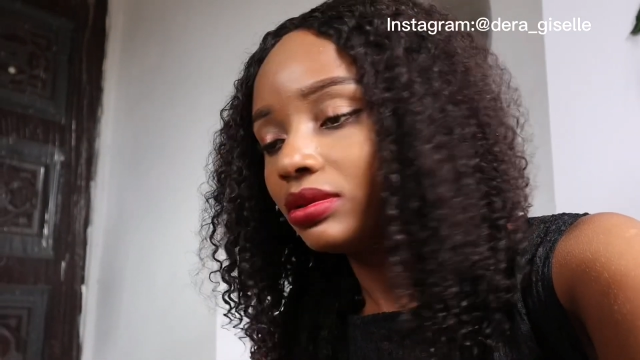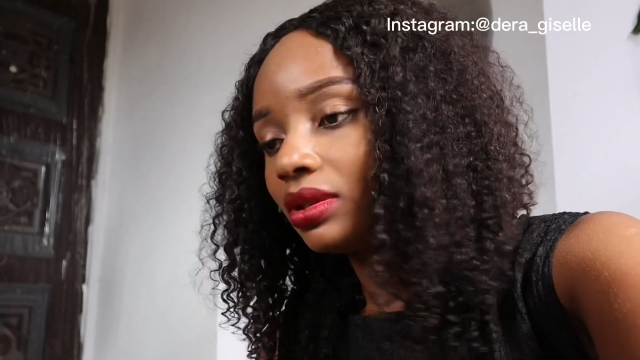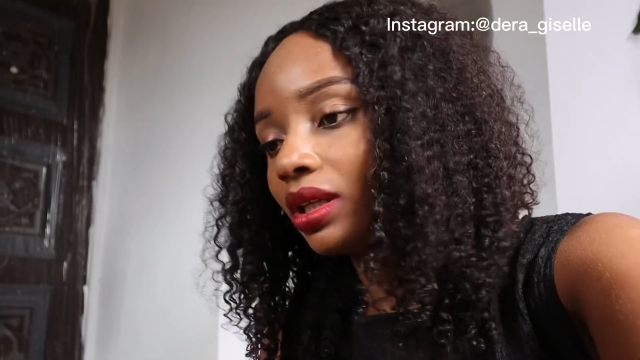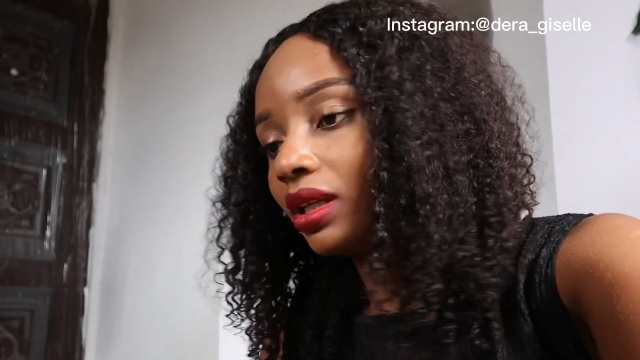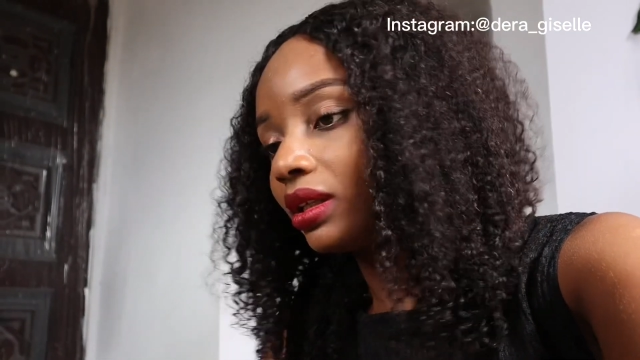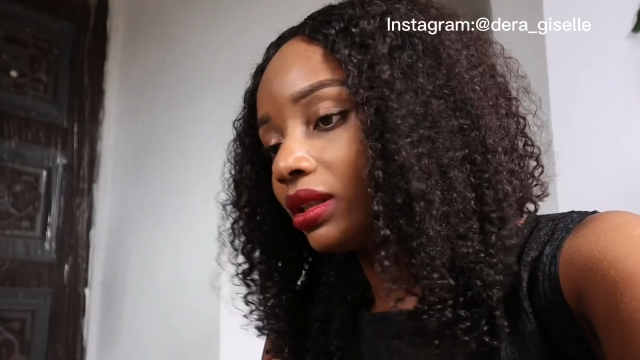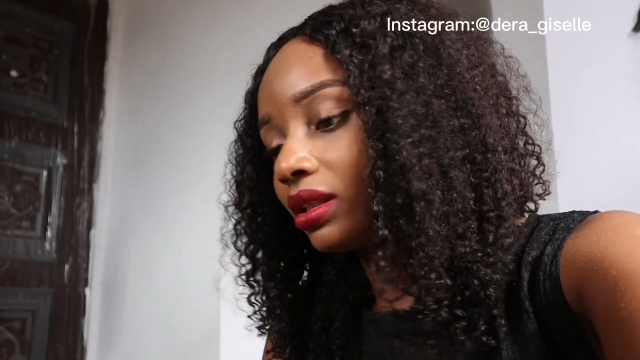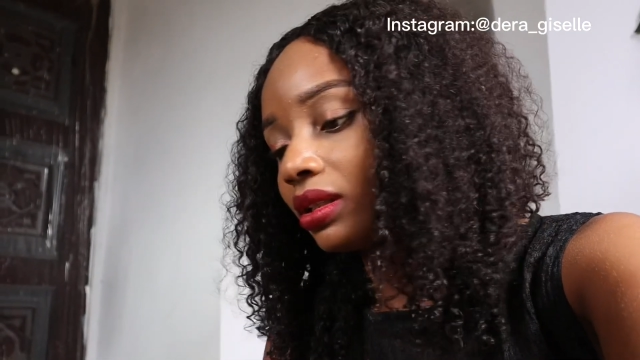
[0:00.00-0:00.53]

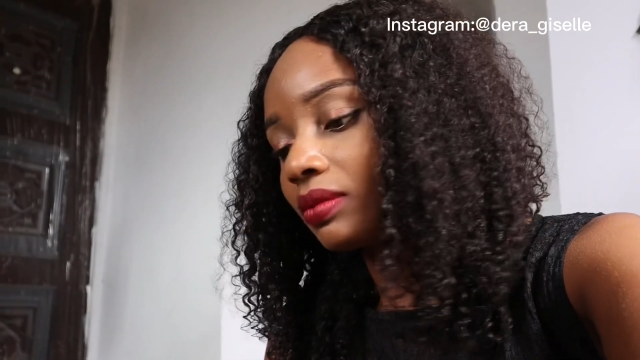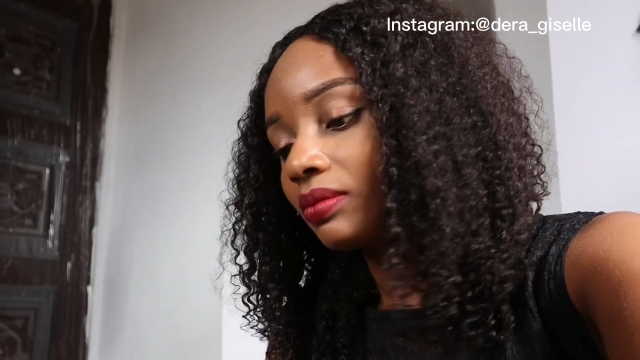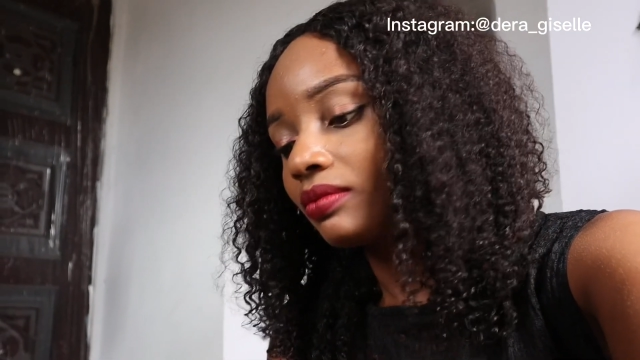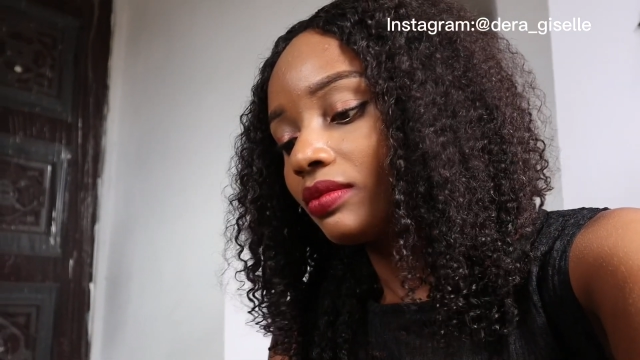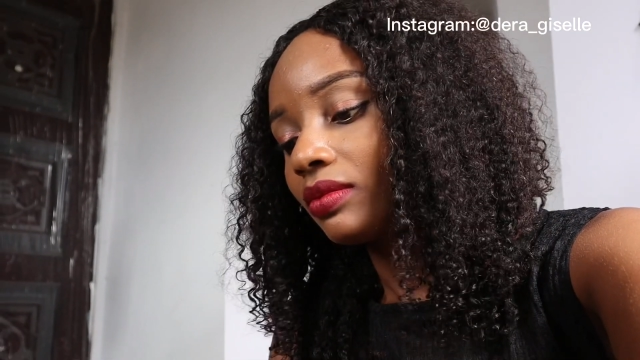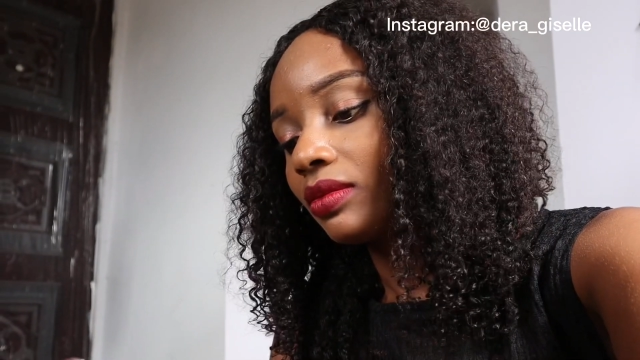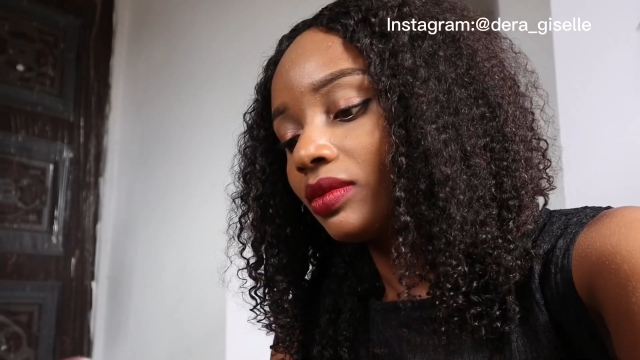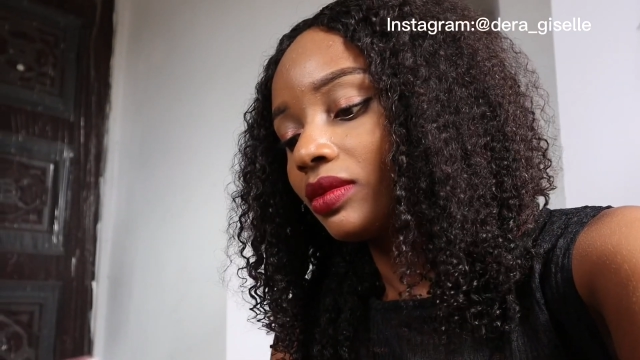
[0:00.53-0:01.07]
Like,
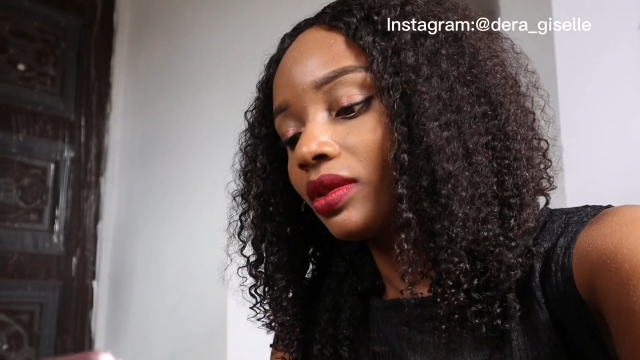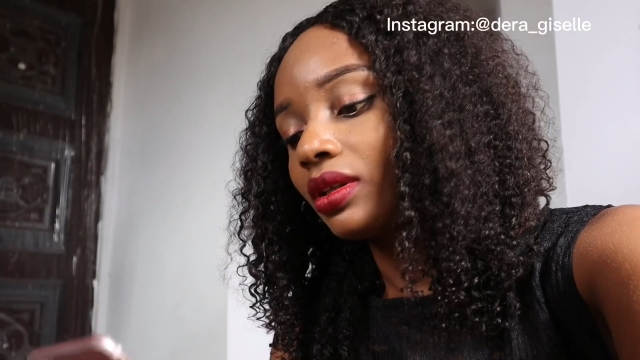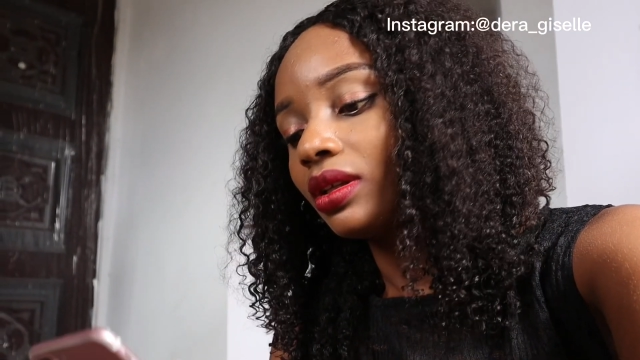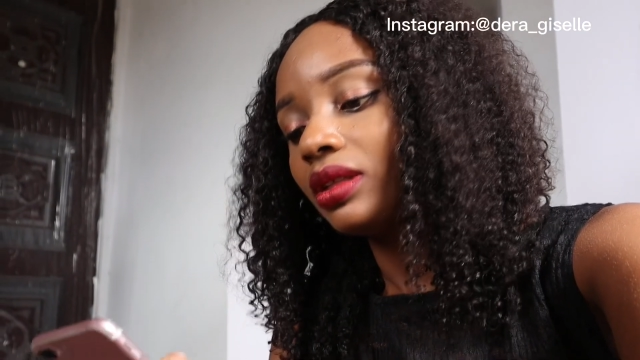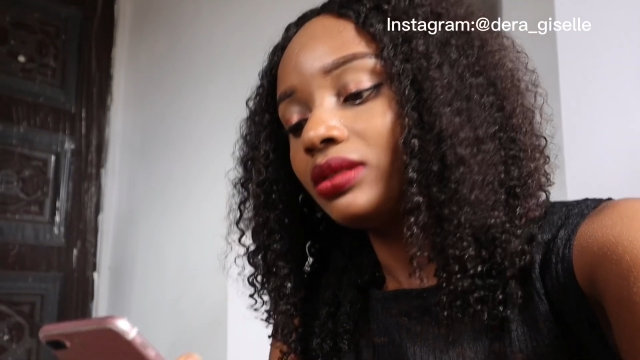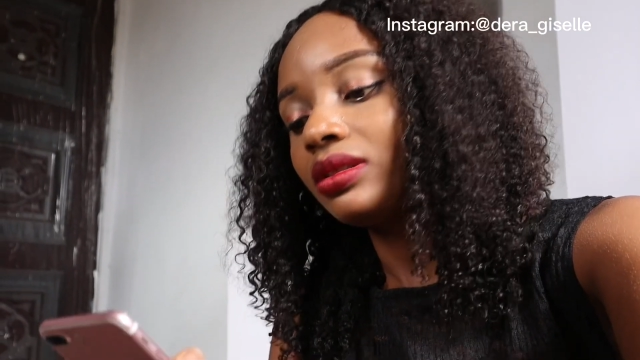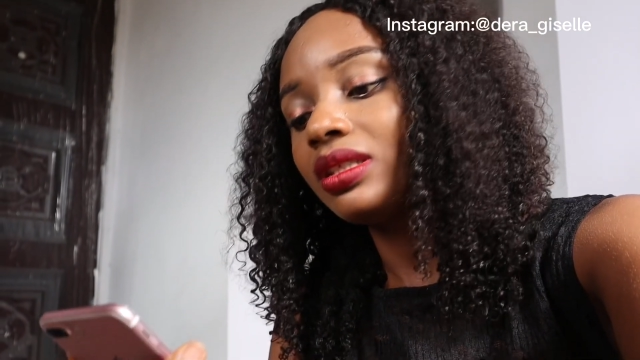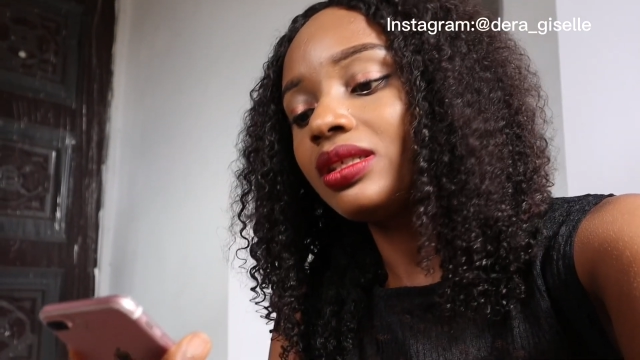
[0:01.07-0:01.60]

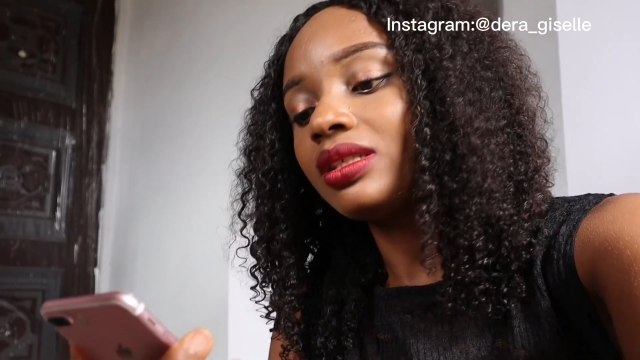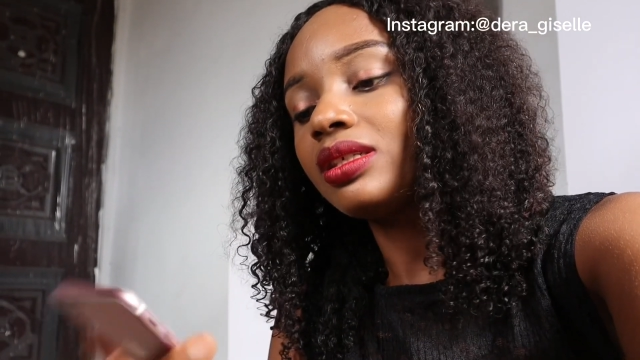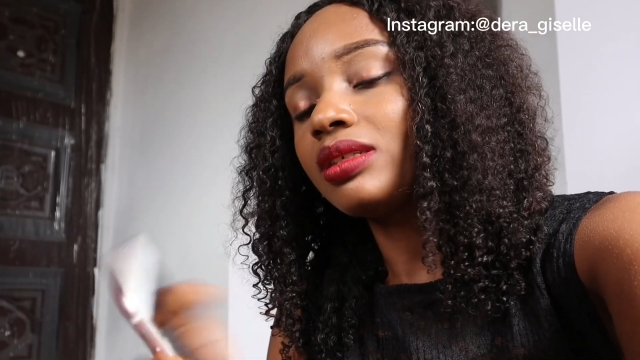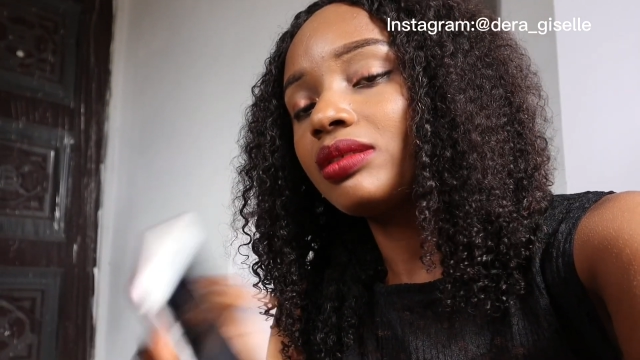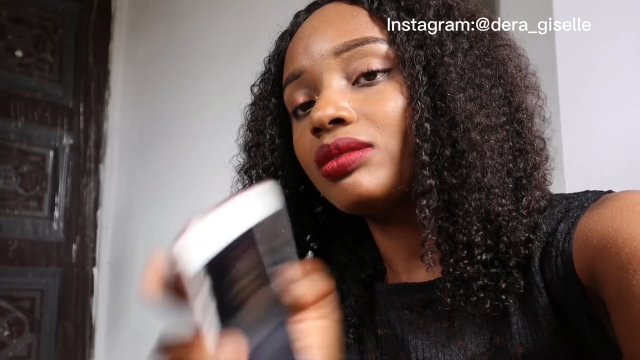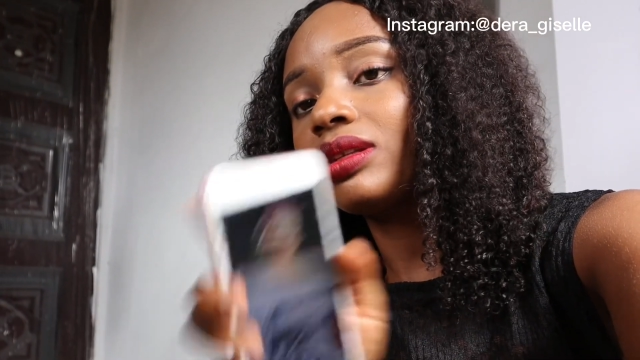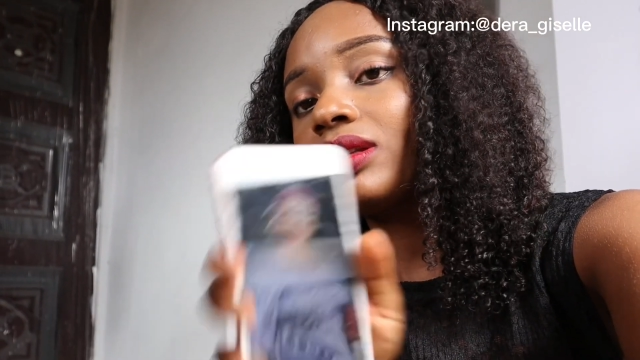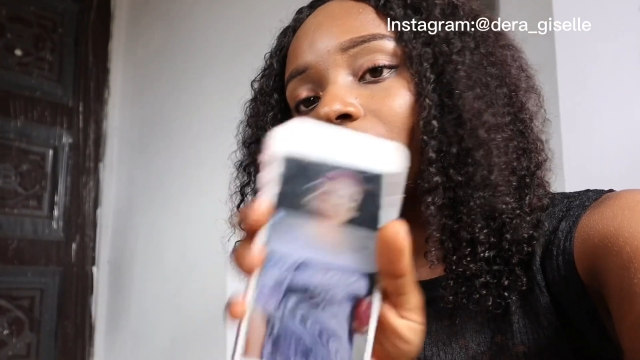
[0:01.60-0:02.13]
this is